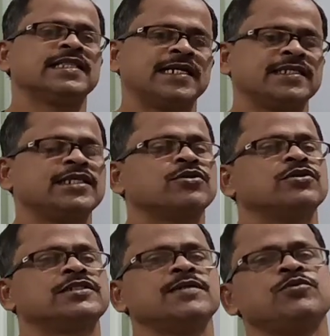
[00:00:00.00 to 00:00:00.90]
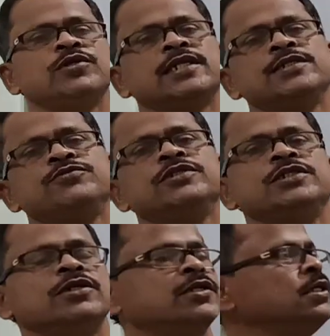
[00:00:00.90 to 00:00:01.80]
That is the concept we are using here.